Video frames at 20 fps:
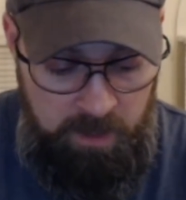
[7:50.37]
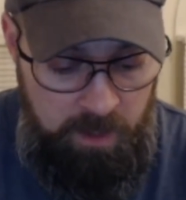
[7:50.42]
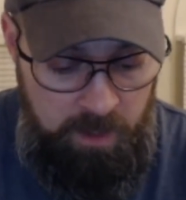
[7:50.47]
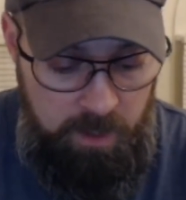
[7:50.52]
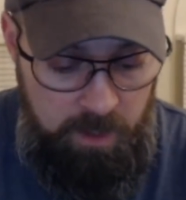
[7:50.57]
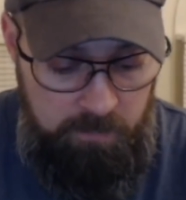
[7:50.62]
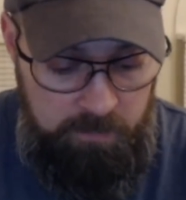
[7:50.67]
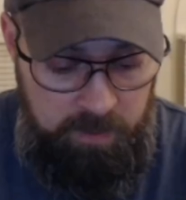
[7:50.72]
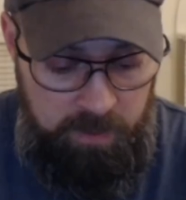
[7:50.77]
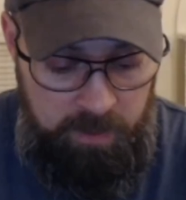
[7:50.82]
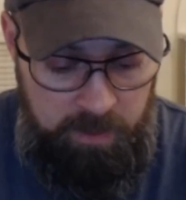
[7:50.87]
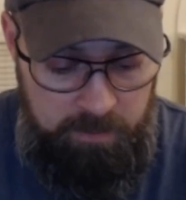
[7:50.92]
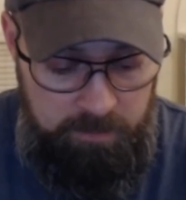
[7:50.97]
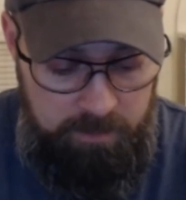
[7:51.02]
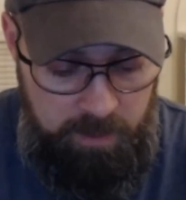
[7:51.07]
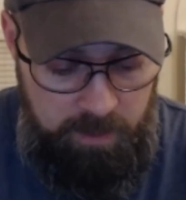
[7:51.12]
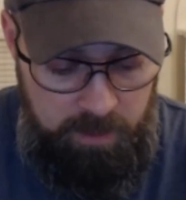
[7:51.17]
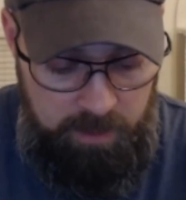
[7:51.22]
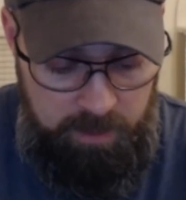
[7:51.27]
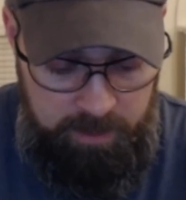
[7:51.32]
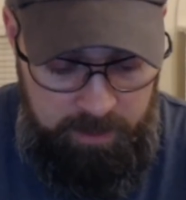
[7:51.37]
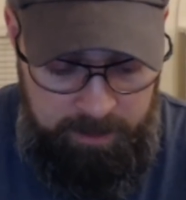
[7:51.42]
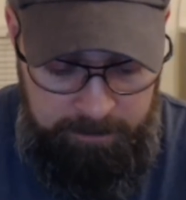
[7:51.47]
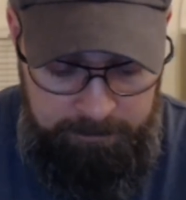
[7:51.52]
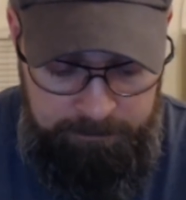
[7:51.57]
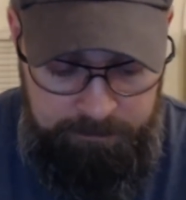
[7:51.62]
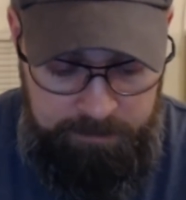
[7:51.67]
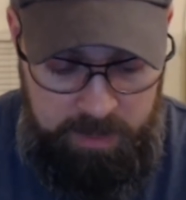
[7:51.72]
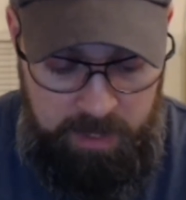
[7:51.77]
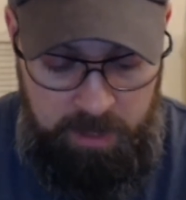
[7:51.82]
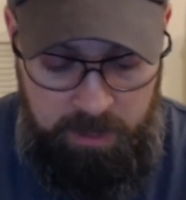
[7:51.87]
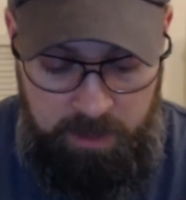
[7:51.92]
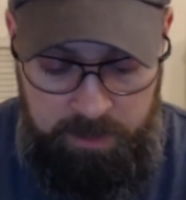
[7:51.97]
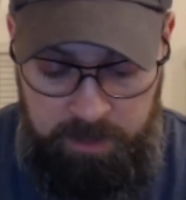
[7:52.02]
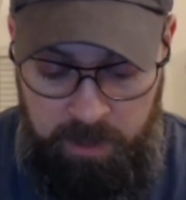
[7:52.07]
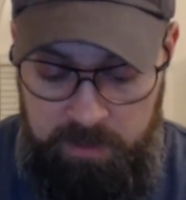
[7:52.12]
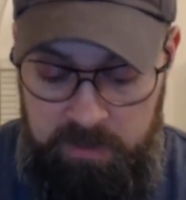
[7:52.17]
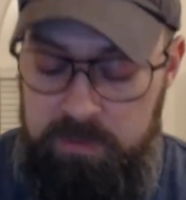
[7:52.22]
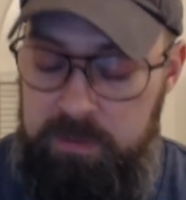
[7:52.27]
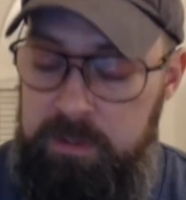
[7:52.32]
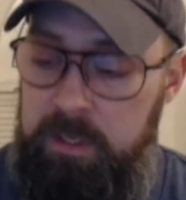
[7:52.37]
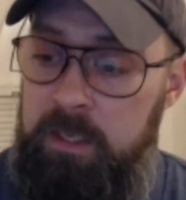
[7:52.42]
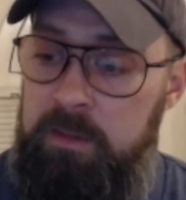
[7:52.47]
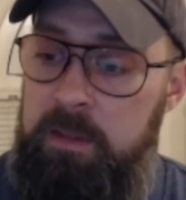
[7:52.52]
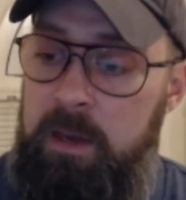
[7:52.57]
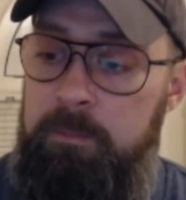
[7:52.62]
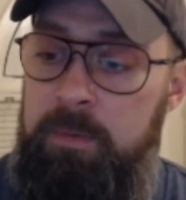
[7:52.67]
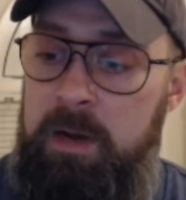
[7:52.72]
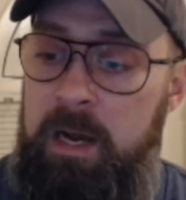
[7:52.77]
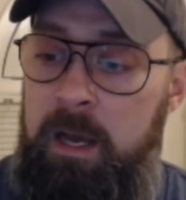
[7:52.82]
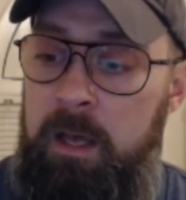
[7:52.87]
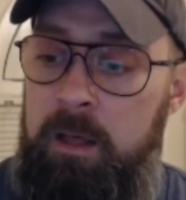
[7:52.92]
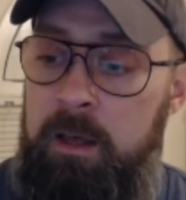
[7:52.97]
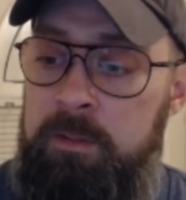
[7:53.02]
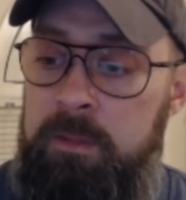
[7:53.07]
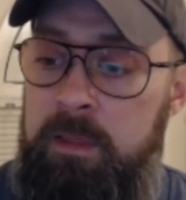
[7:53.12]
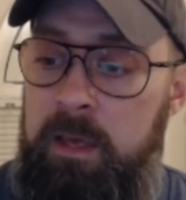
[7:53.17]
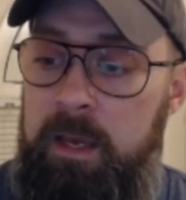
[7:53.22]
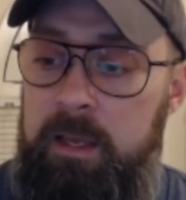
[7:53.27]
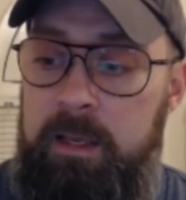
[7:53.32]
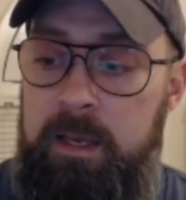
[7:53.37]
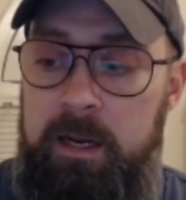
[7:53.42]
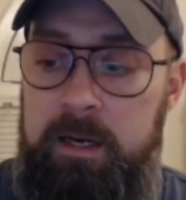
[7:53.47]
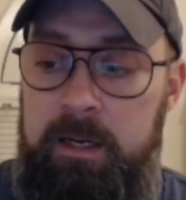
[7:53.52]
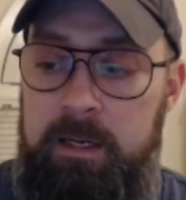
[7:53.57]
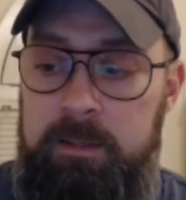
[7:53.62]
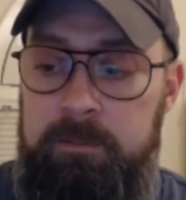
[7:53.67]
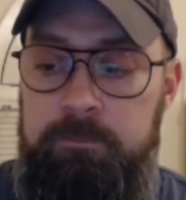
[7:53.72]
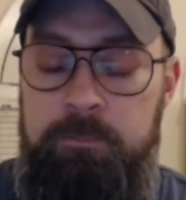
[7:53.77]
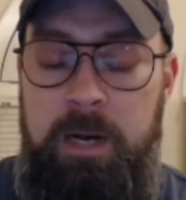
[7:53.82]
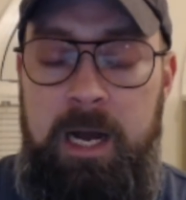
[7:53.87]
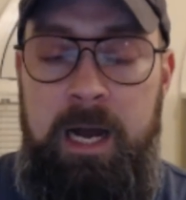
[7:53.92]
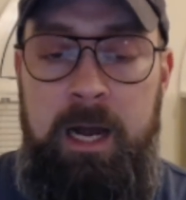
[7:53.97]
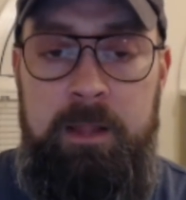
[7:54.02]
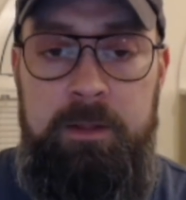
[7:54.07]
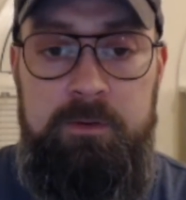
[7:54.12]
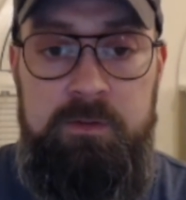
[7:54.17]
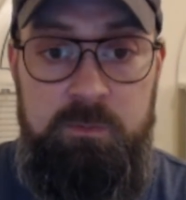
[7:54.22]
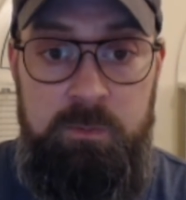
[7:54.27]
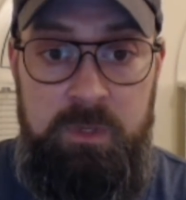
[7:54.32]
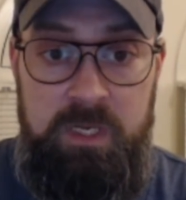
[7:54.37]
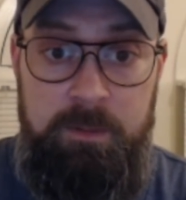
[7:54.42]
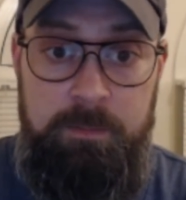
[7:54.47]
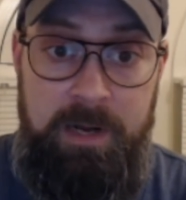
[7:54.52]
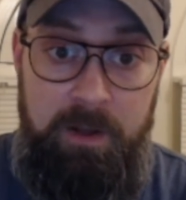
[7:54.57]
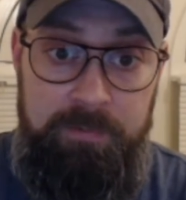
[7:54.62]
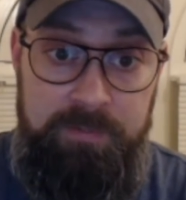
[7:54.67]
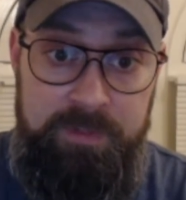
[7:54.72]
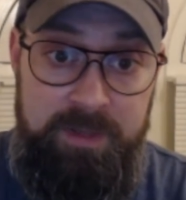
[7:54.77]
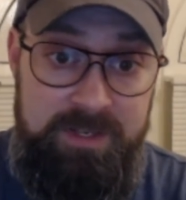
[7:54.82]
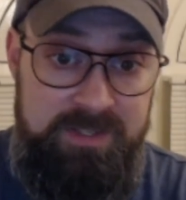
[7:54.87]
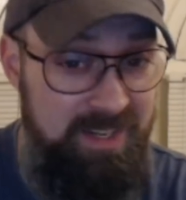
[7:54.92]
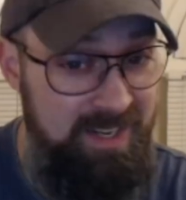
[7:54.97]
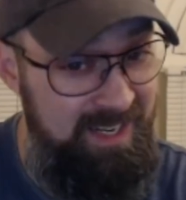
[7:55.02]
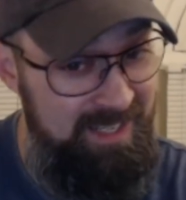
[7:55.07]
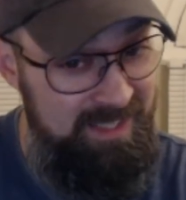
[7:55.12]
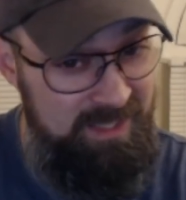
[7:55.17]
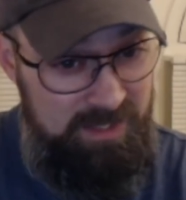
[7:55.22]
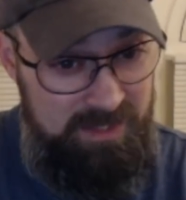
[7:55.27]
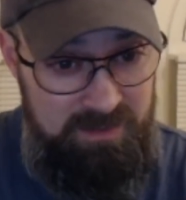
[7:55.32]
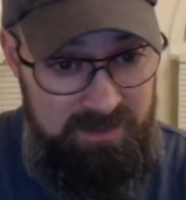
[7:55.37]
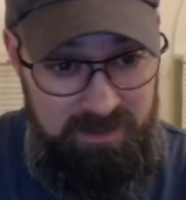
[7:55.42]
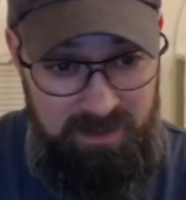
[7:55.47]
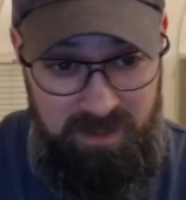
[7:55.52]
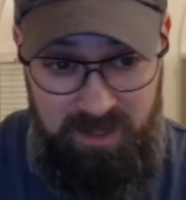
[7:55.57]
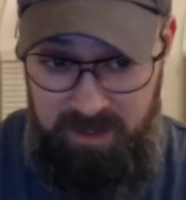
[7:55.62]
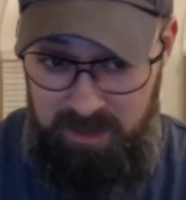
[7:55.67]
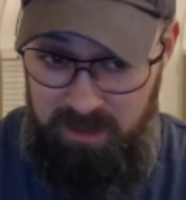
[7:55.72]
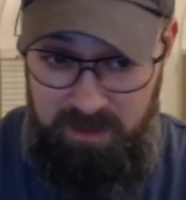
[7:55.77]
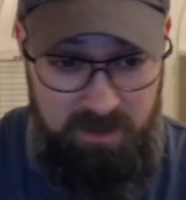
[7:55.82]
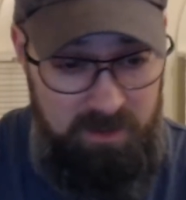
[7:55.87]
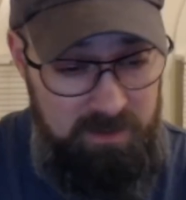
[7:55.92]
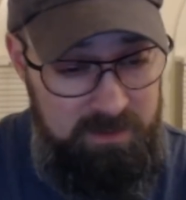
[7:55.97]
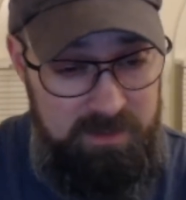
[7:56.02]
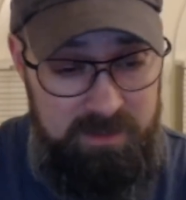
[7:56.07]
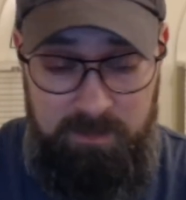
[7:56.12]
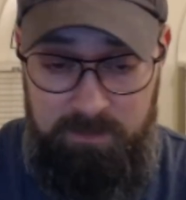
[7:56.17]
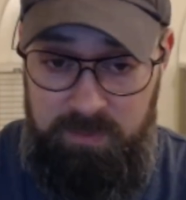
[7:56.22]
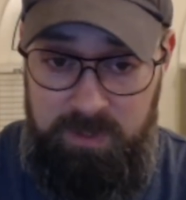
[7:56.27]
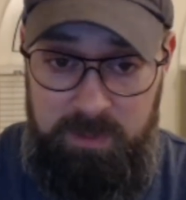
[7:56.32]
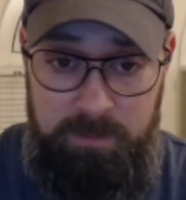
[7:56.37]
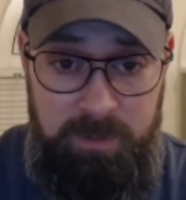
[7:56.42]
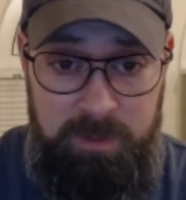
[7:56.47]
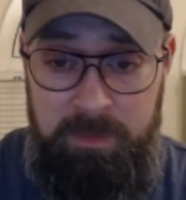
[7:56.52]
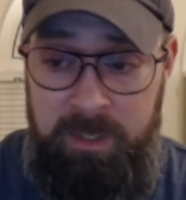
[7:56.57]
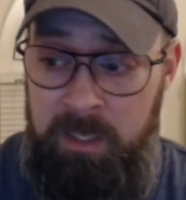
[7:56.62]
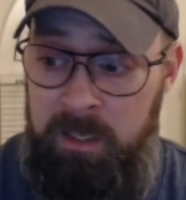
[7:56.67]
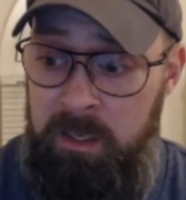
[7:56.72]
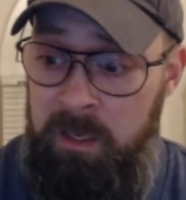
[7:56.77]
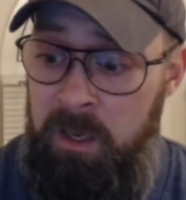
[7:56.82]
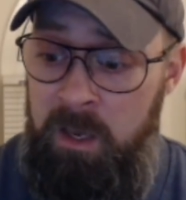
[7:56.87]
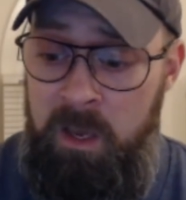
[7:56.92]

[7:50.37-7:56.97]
Okay, and another thing that kind of bothers me about this, and it could simply be me,